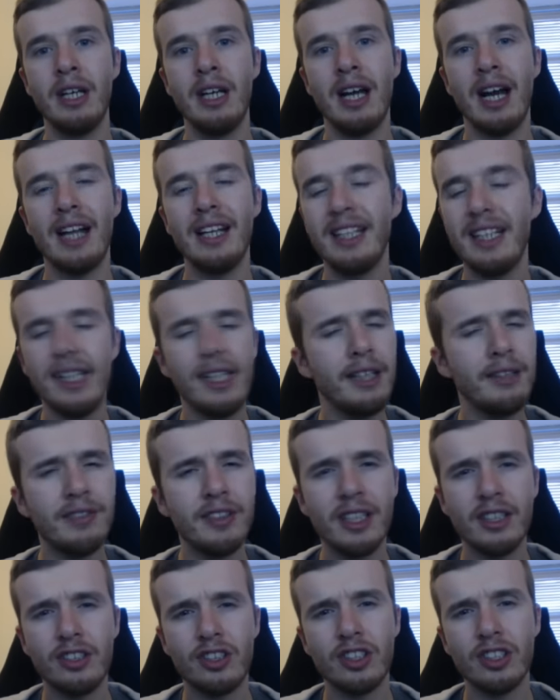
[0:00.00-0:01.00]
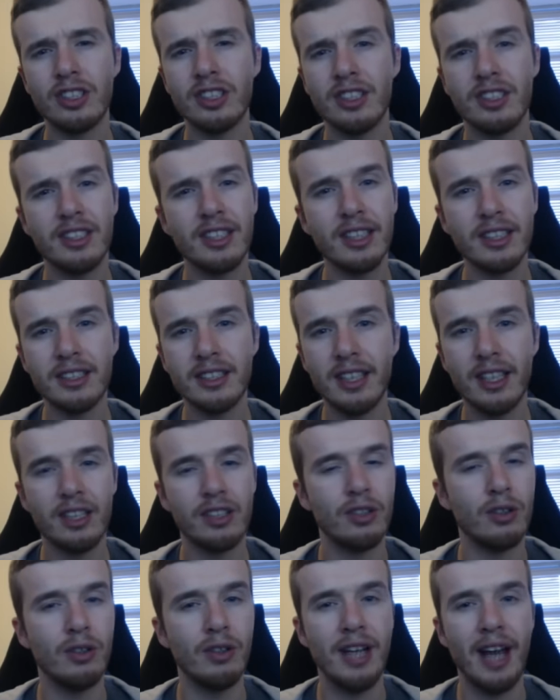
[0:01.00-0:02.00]
And even as just a 6/6
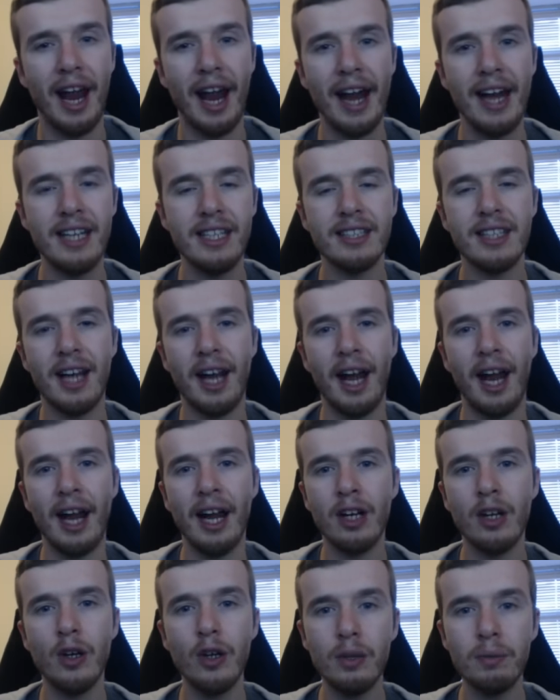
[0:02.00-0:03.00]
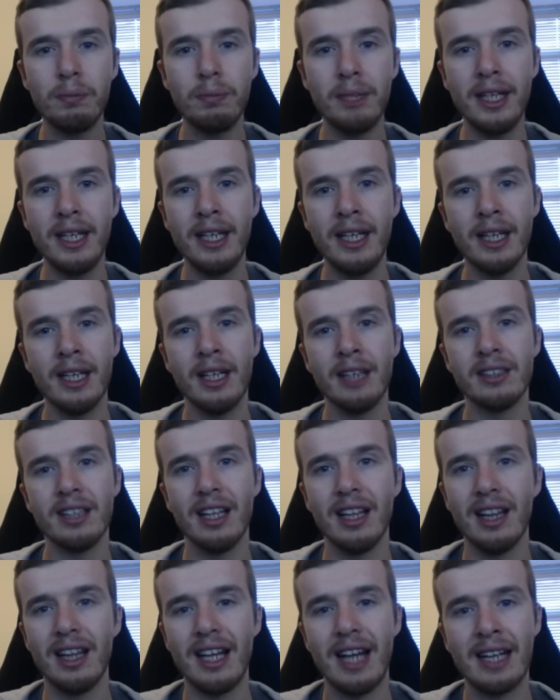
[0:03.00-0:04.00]
or an 8/8, it could be the
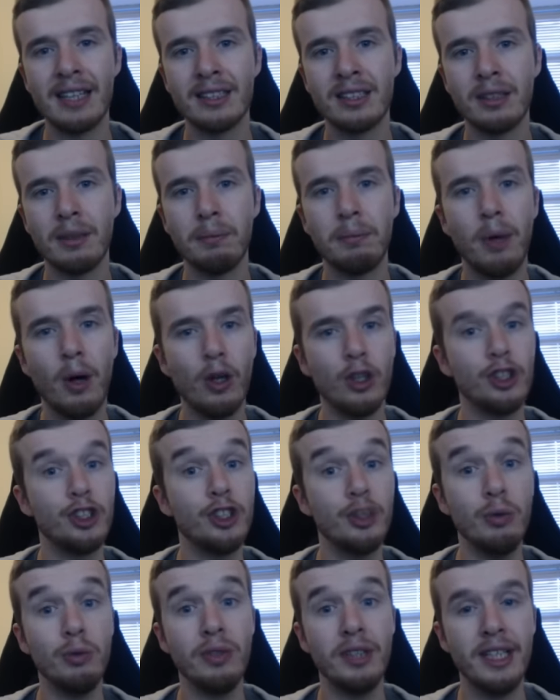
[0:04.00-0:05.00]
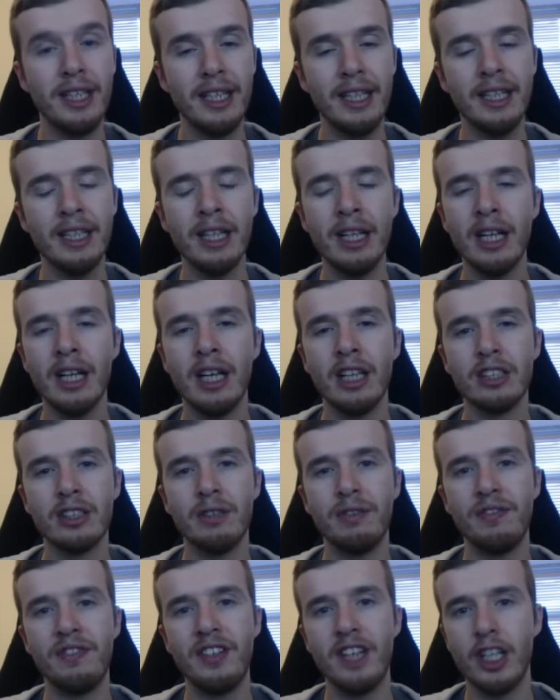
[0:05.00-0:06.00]
last push you need to
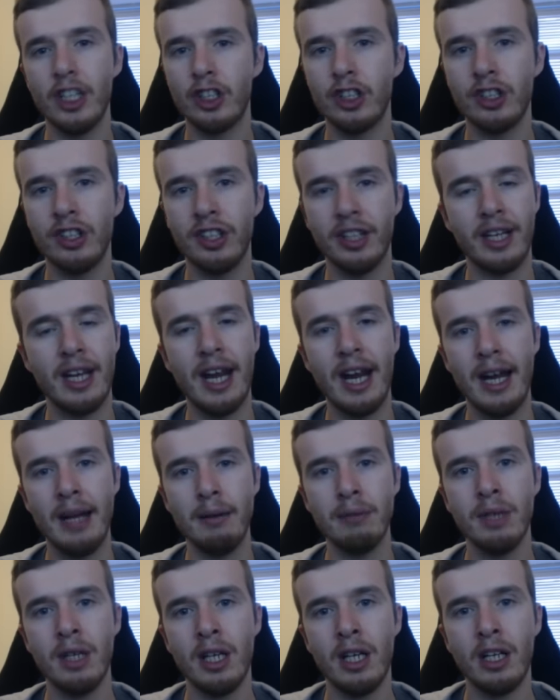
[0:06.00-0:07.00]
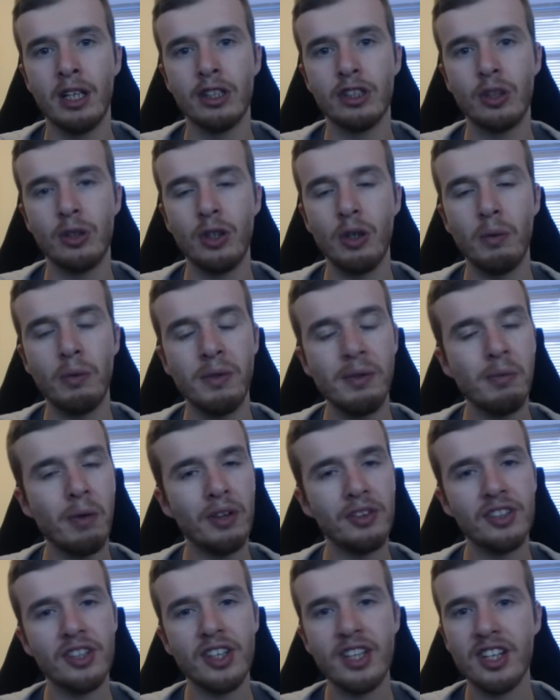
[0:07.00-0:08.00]
finish the game. So you'll be
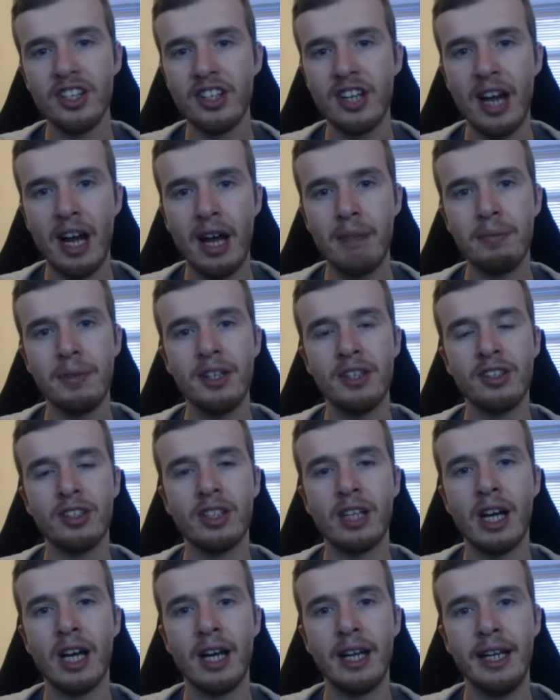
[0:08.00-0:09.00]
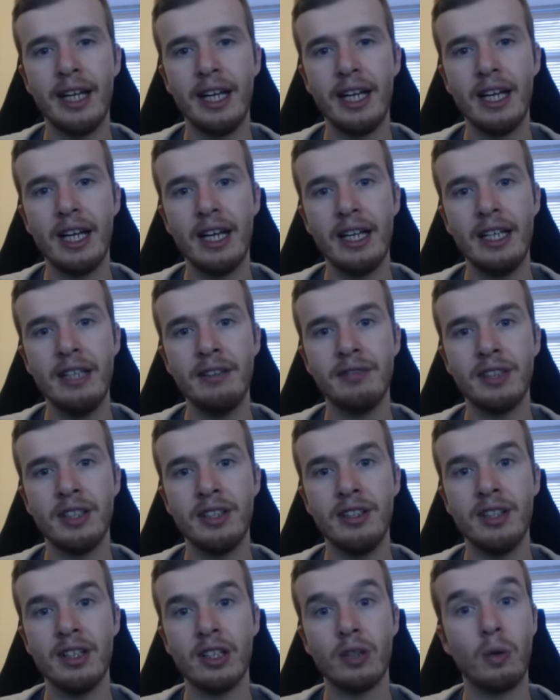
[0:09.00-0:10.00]
wanting to set up this guy
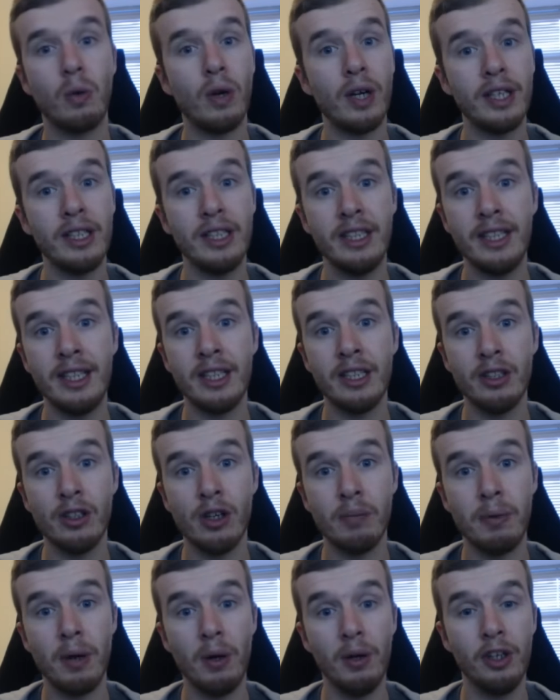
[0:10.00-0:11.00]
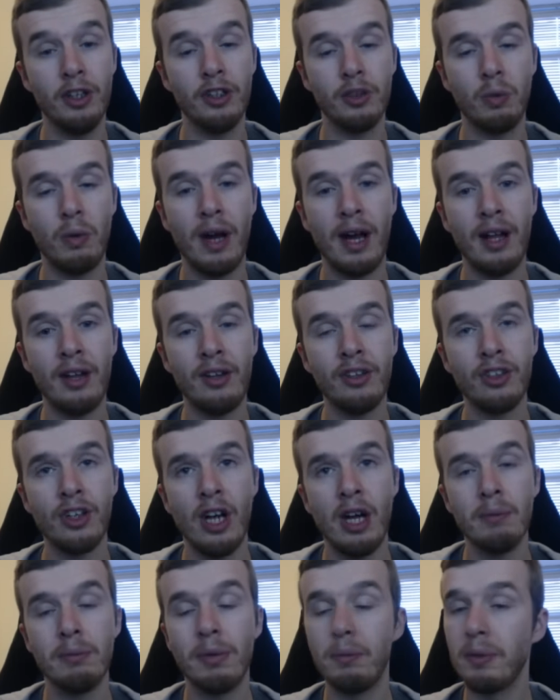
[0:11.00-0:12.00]
even quite near your opponent's wells,
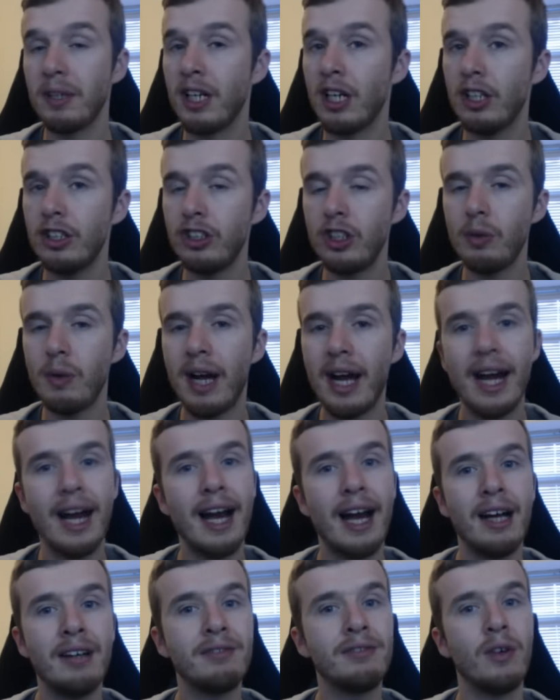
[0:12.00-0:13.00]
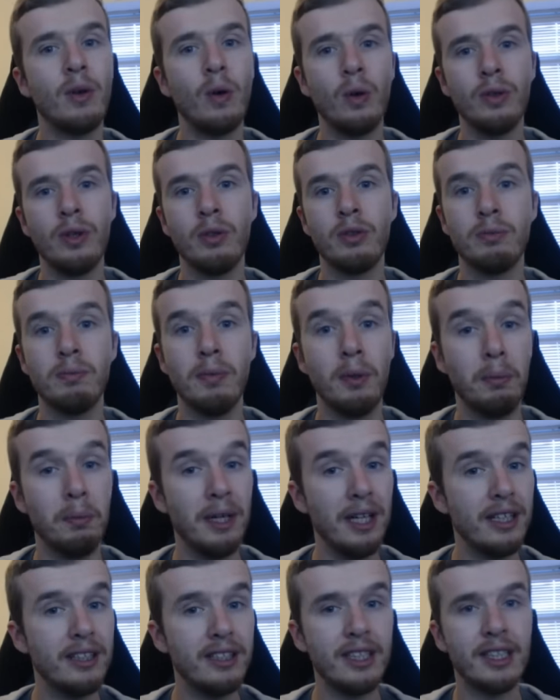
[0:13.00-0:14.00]
but because you have all those
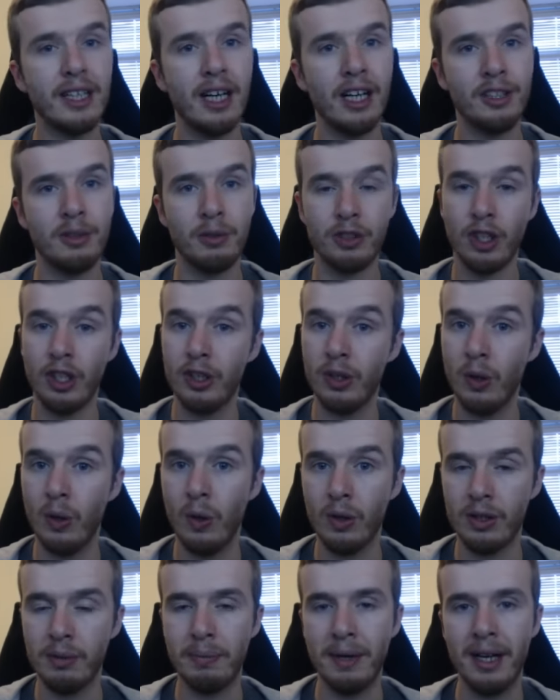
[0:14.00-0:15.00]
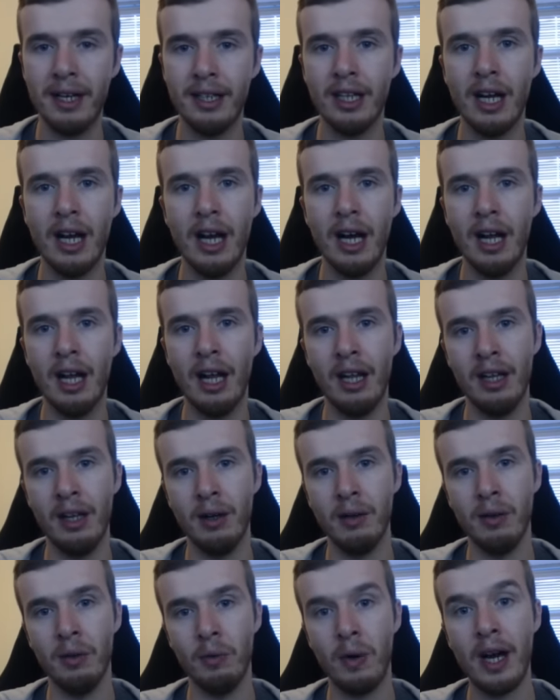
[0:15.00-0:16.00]
mobility cards which I talked about a
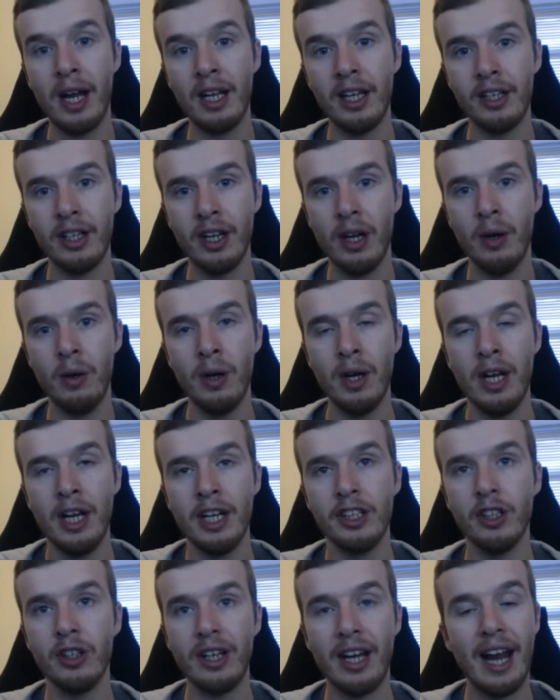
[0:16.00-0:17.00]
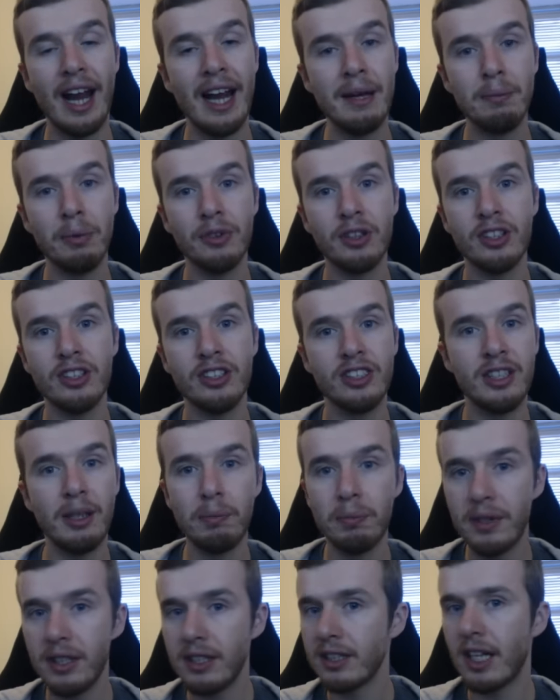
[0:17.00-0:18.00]
little while ago, you're able to zip
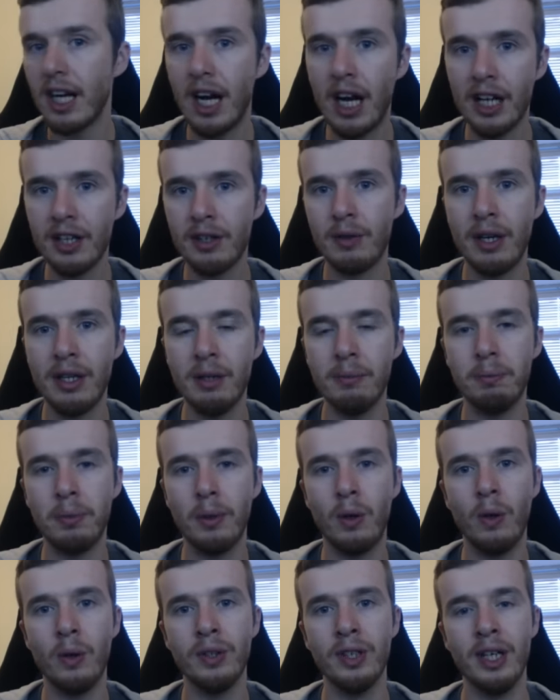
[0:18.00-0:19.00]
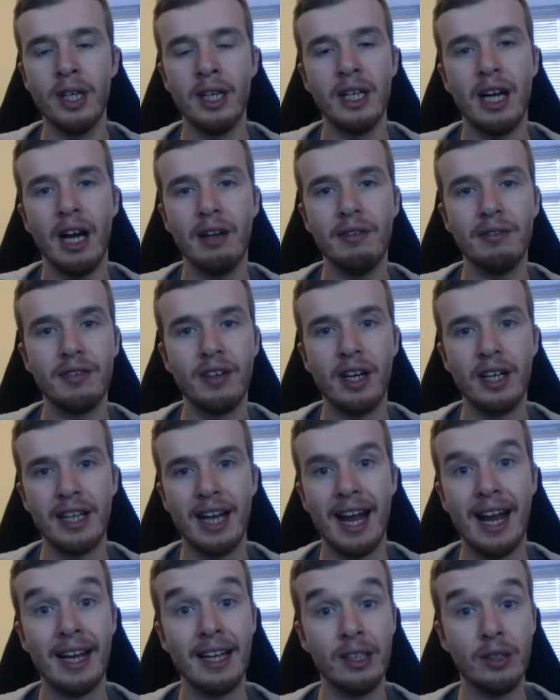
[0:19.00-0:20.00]
this card around the board and find
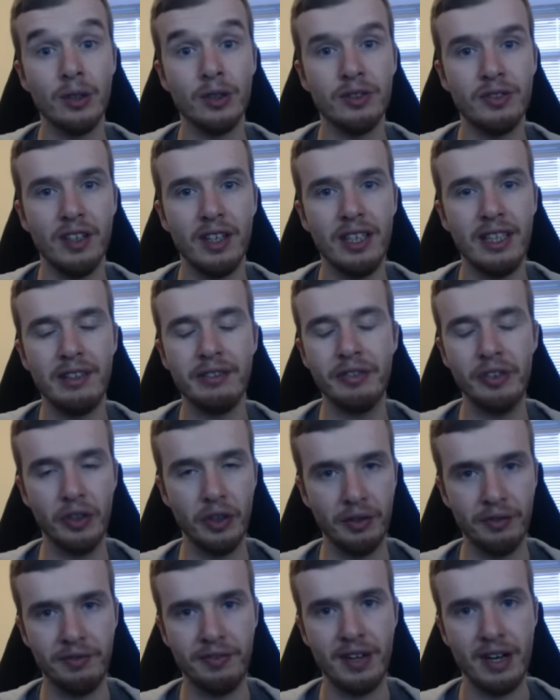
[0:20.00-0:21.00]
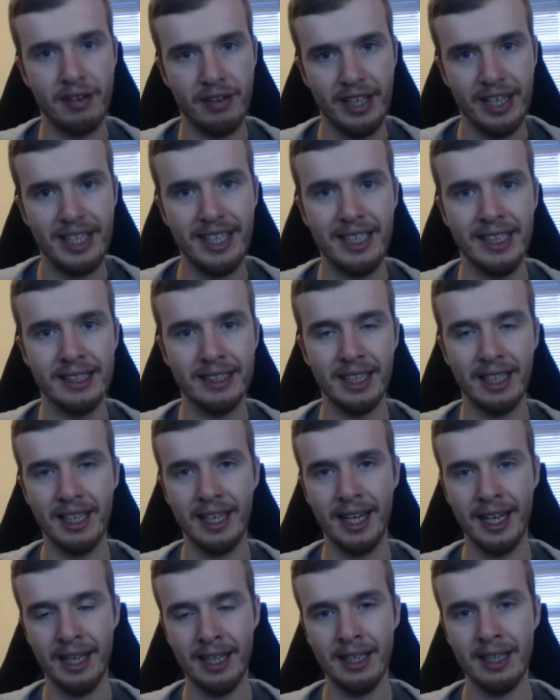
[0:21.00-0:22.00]
angles for lethal very
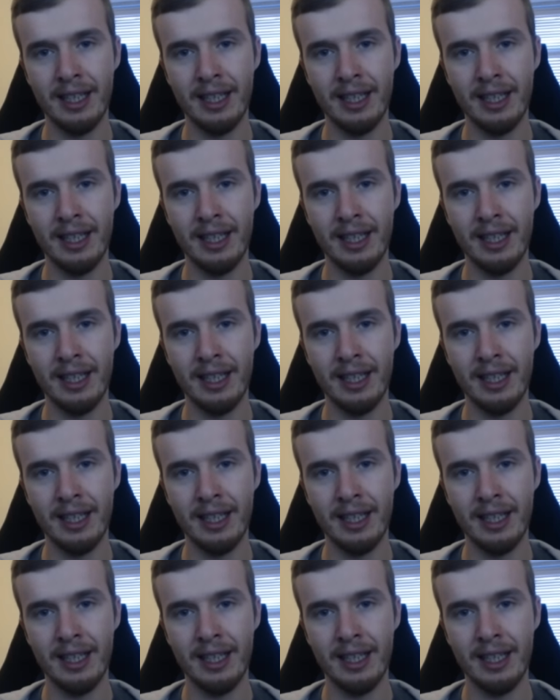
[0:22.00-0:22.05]
easily.